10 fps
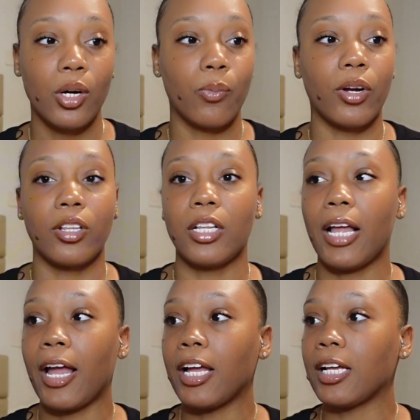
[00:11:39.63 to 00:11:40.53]
Whether
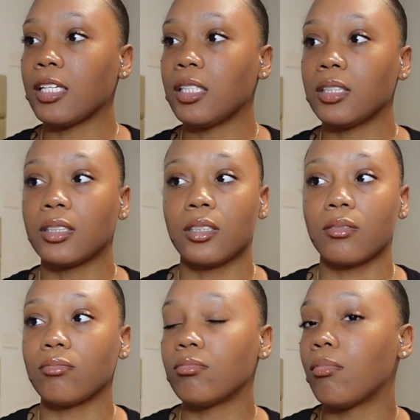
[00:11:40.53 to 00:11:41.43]
that is
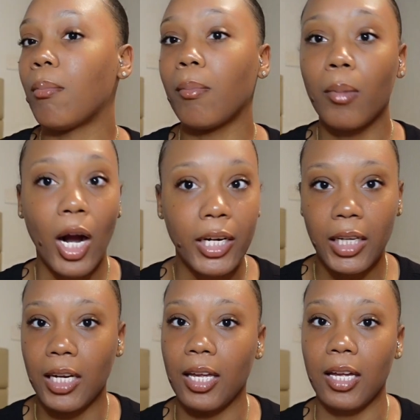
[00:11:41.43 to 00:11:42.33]

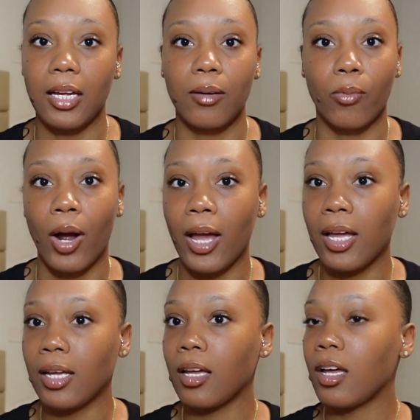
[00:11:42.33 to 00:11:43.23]
marketing,
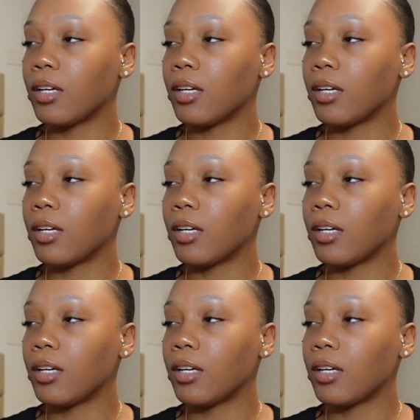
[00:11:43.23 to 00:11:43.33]
right?